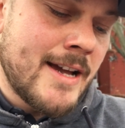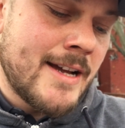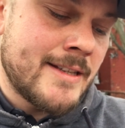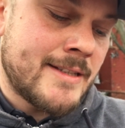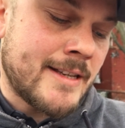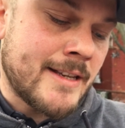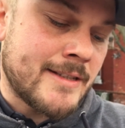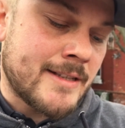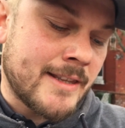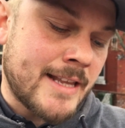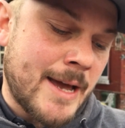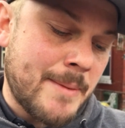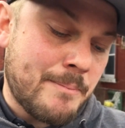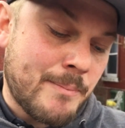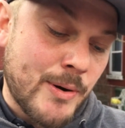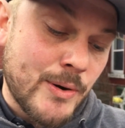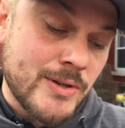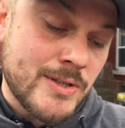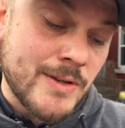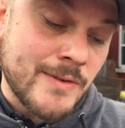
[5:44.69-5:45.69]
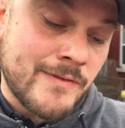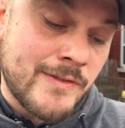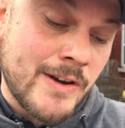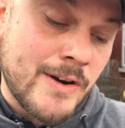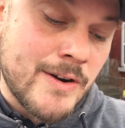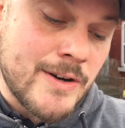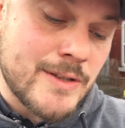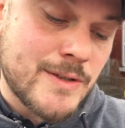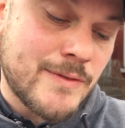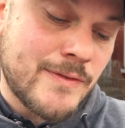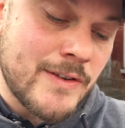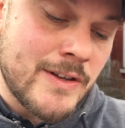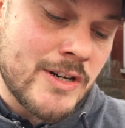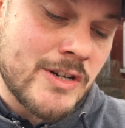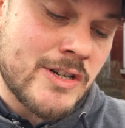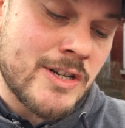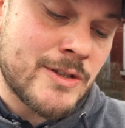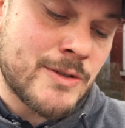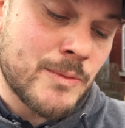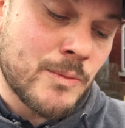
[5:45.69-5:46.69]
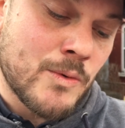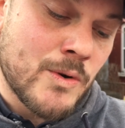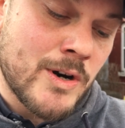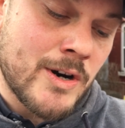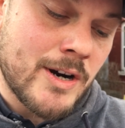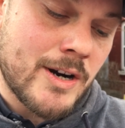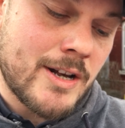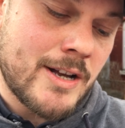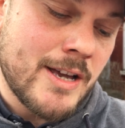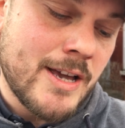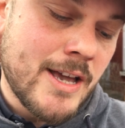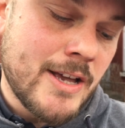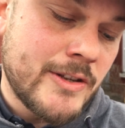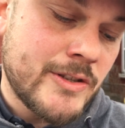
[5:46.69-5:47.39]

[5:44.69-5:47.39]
it says, let perseverance finish its work,